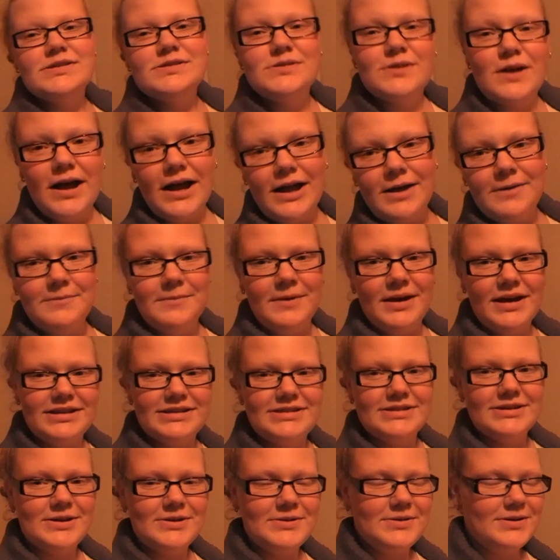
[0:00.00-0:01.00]
so I'm about
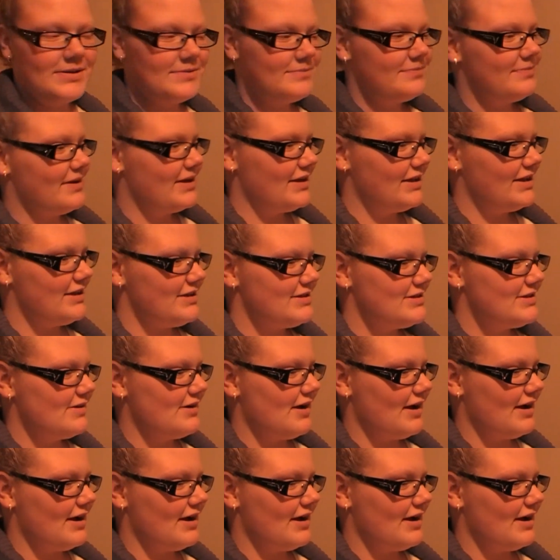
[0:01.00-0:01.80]
to go get ready, so